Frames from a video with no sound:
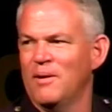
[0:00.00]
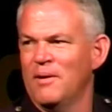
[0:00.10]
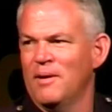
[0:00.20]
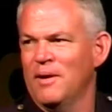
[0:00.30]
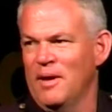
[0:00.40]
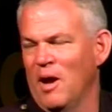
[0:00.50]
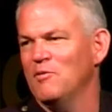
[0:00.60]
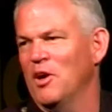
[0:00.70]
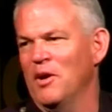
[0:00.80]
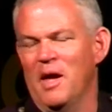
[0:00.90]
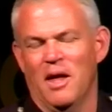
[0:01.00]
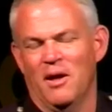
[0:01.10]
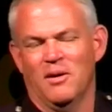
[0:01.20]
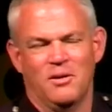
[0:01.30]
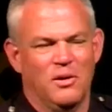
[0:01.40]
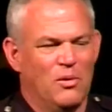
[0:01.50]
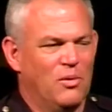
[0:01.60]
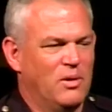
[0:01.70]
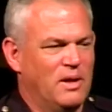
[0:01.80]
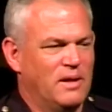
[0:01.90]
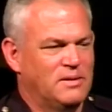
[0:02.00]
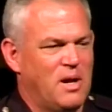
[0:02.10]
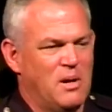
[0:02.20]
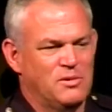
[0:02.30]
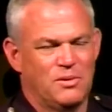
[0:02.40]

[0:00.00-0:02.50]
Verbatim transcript: Right. And I've done that, you know, at times